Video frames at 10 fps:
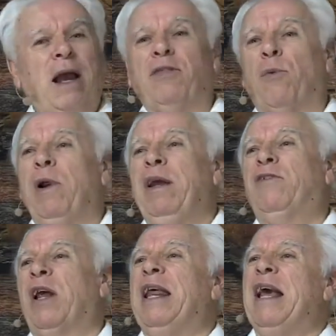And the
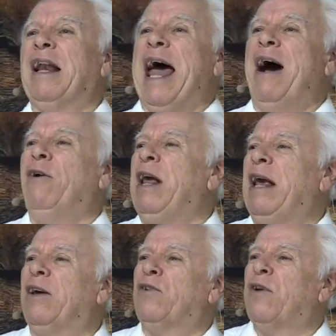reason he allowed
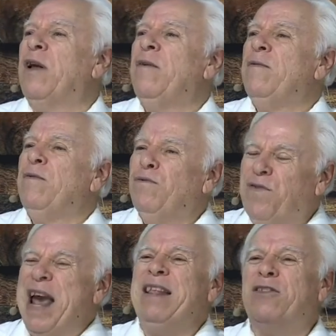his
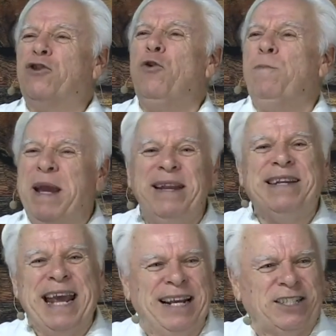faith to be
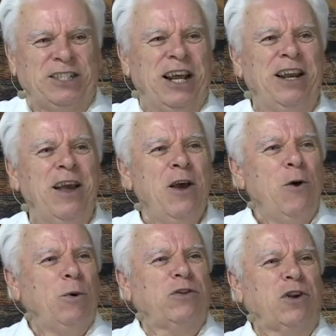tested
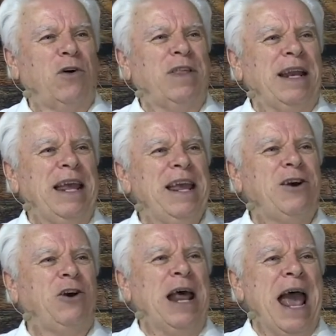was so that he
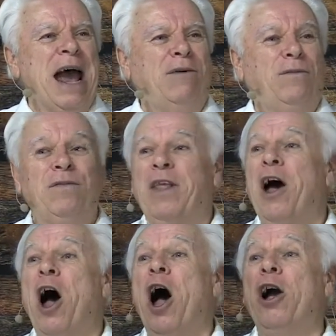could have
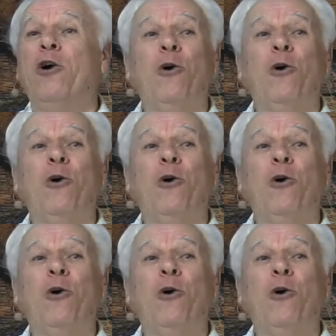a